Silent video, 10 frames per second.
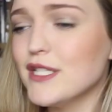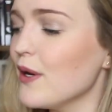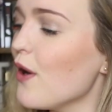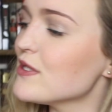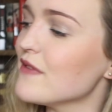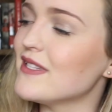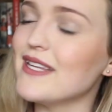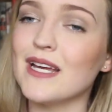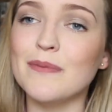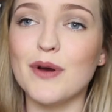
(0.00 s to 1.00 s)
So you also have the
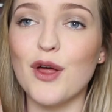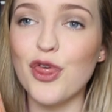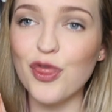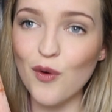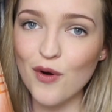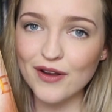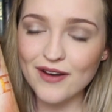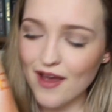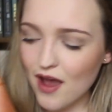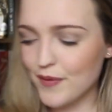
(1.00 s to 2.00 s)
second book,
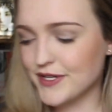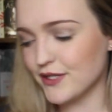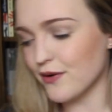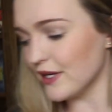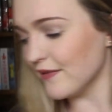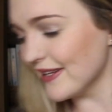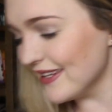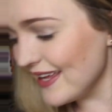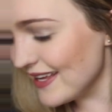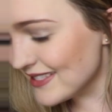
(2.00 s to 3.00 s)
Thorn, which is already
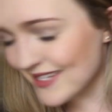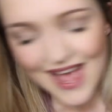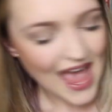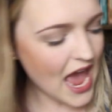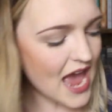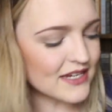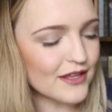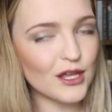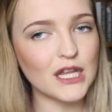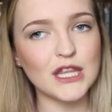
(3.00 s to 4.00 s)
released, and
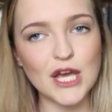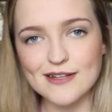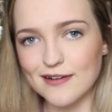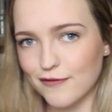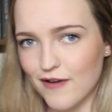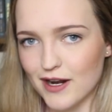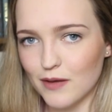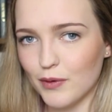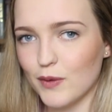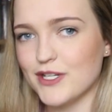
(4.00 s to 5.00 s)
the third and
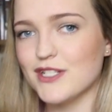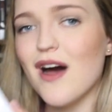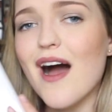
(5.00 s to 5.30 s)
final book, which is